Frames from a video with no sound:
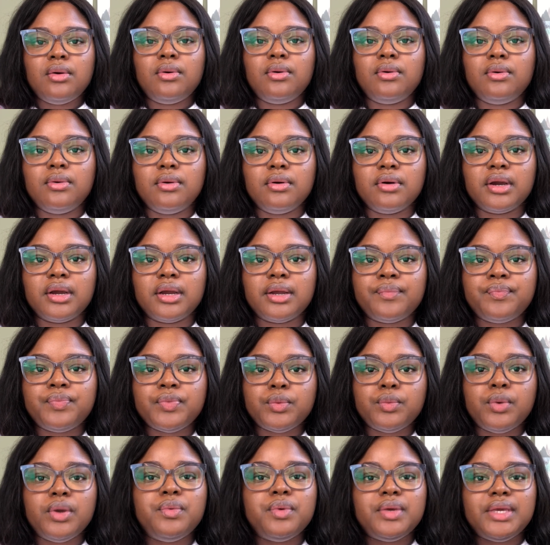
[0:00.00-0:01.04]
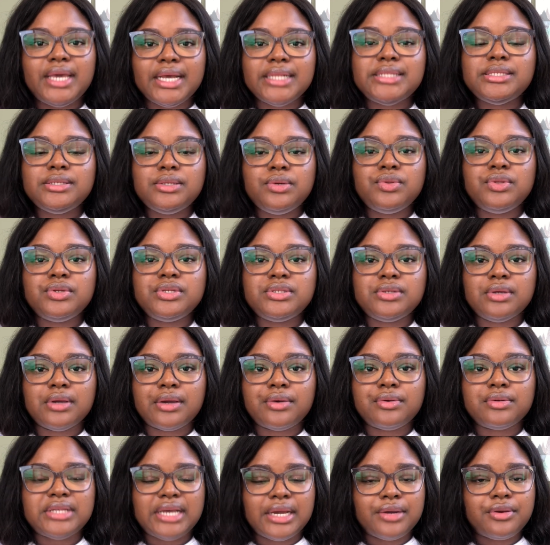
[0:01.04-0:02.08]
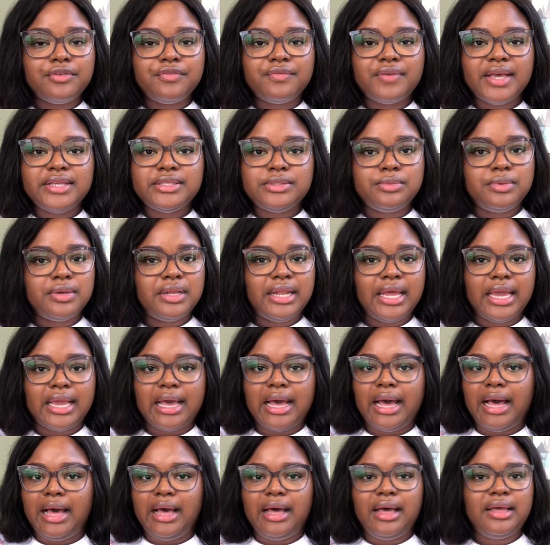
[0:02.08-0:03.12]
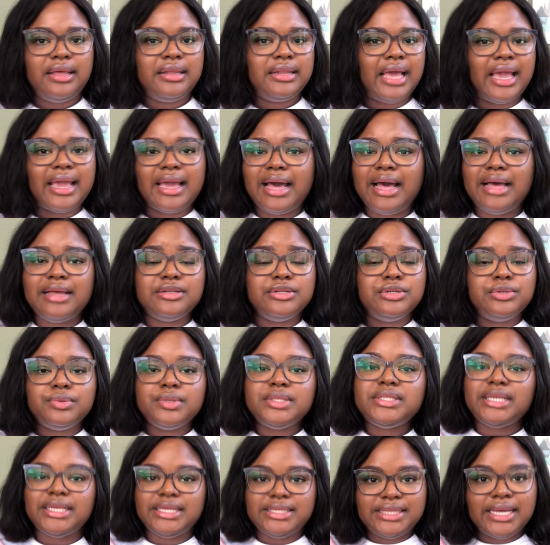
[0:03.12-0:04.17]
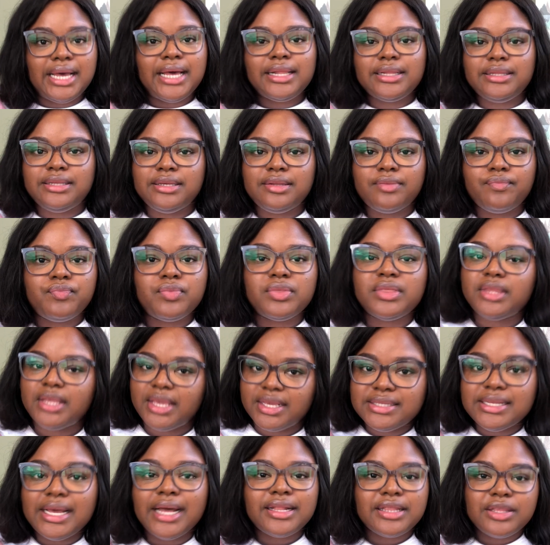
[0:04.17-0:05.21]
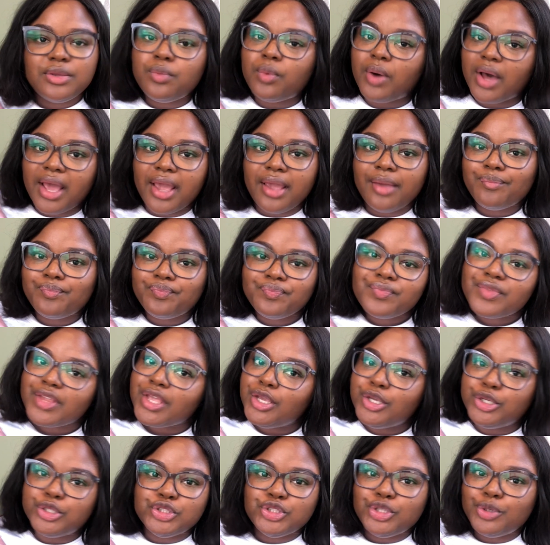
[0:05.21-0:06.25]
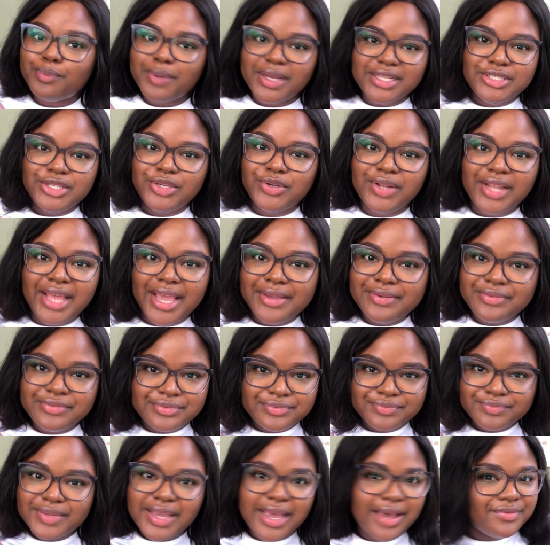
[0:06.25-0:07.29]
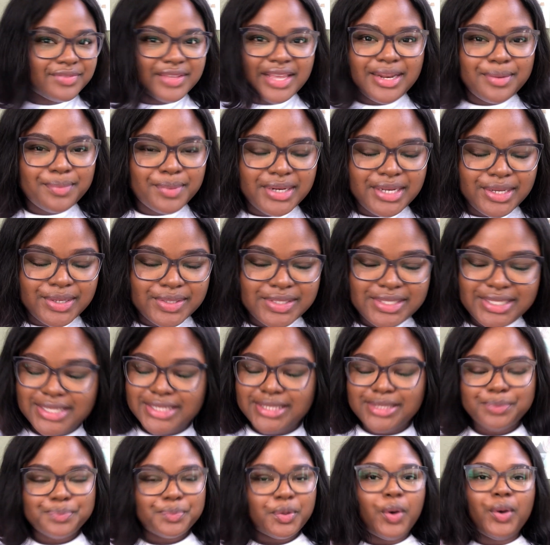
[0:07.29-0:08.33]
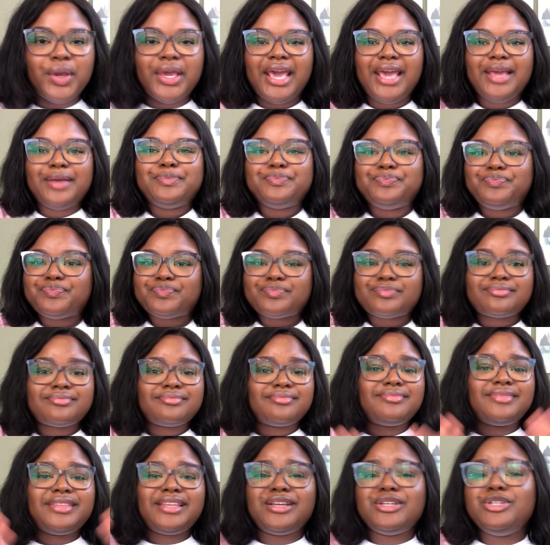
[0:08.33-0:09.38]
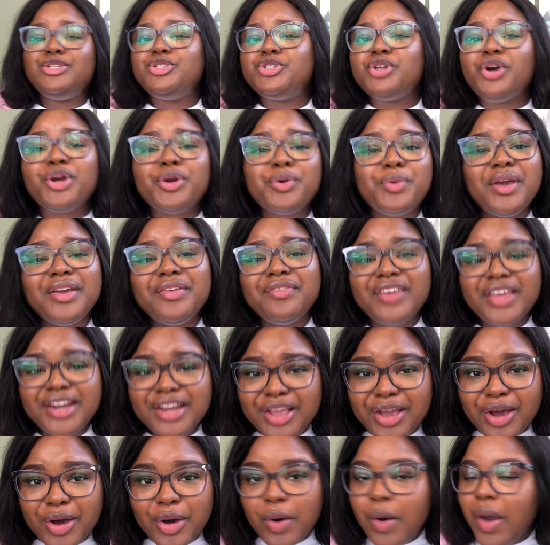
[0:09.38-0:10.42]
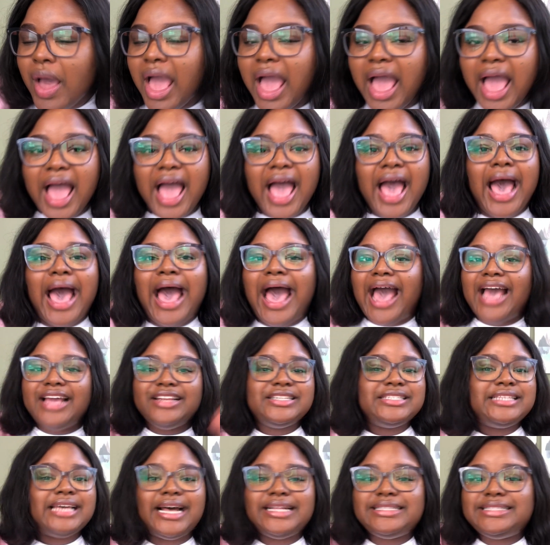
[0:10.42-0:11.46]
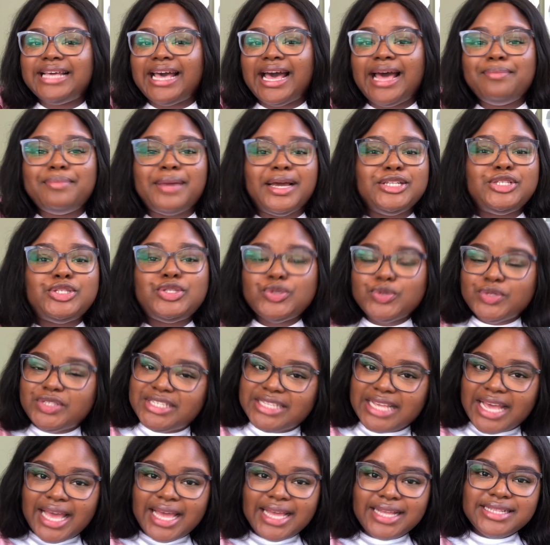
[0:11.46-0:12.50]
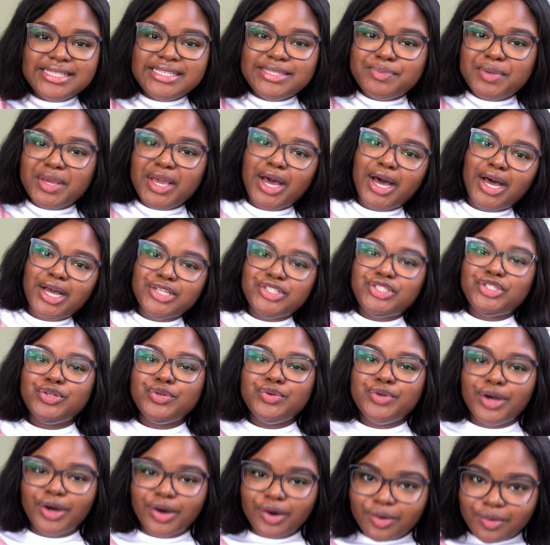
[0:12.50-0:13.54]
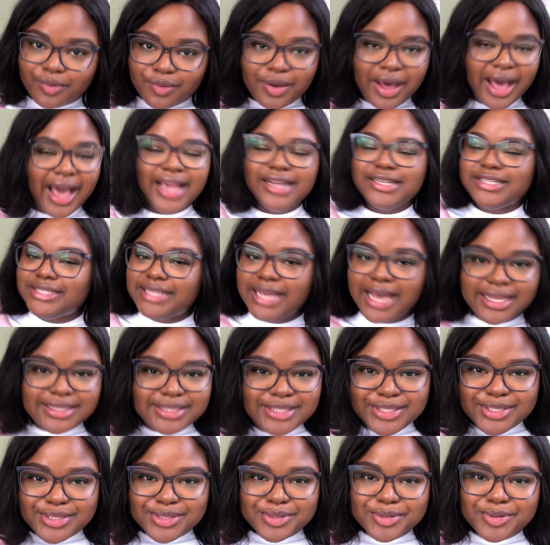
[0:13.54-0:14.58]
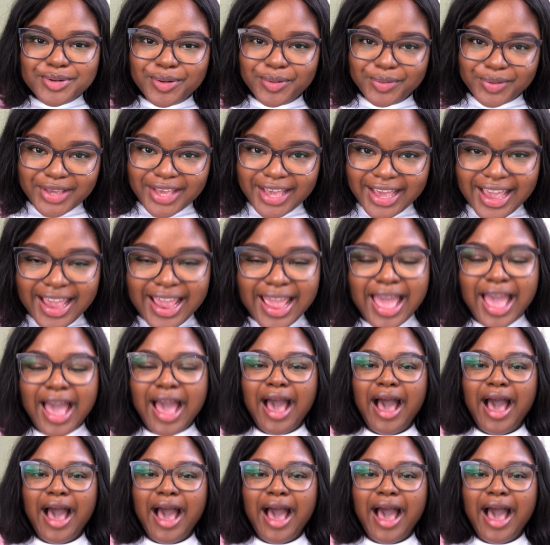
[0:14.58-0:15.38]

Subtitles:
or when we get to know the sacrifices, we're like, I can't do it. Exactly why you shouldn't pattern your life after anybody else's. Okay, short, quick video. I just had to add my 2 cents because I just had to. Okay,